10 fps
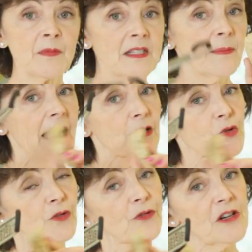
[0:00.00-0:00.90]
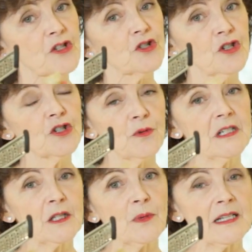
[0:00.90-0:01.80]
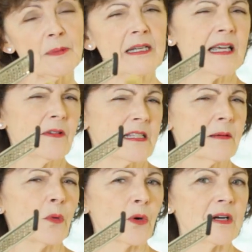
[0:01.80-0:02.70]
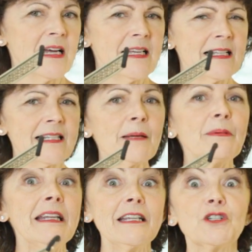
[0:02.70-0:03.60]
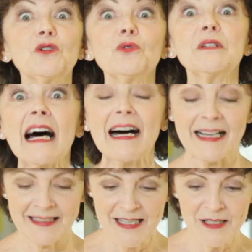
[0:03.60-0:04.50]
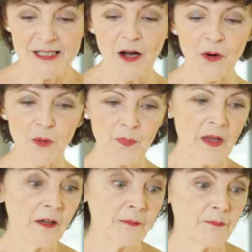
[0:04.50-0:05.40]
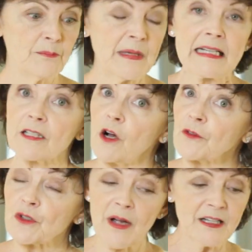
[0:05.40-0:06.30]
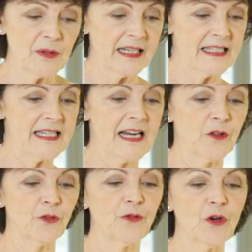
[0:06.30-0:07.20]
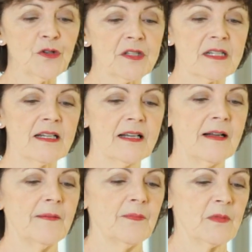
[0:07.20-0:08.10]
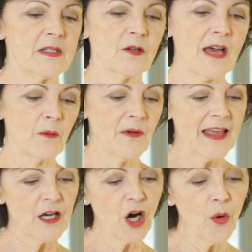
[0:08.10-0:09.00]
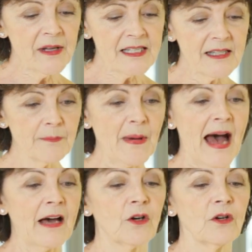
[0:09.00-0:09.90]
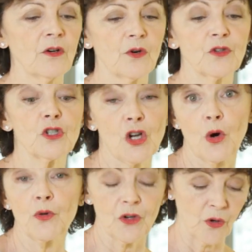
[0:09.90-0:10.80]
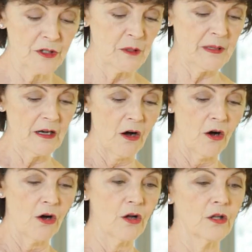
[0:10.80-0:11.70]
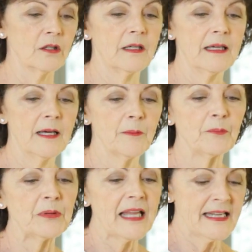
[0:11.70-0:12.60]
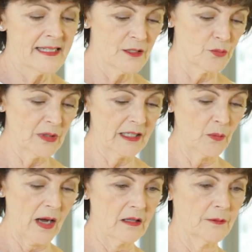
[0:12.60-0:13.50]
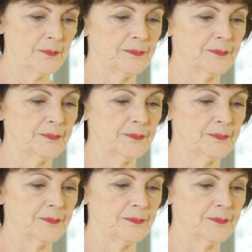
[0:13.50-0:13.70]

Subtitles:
some extra fresh ginger into the recipe to give it some more zippity-doo-dah. So mix all the dry ingredients together first so that when they go into the batter or the dough, they're going to be all blended really well.